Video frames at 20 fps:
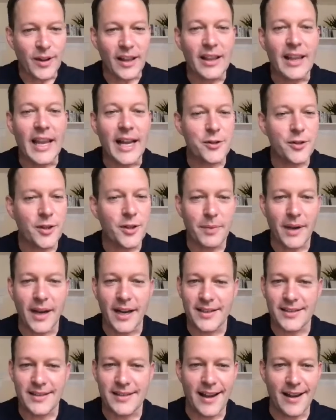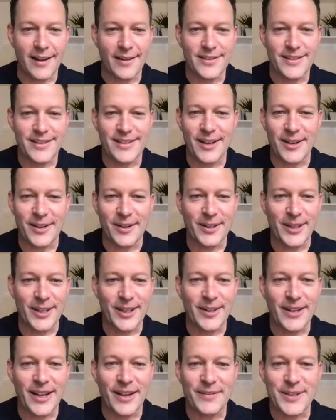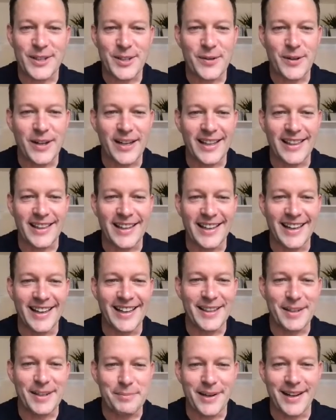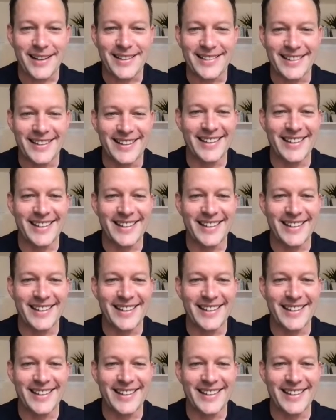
electric bikes now. So you don't have to do anything. Hit the button.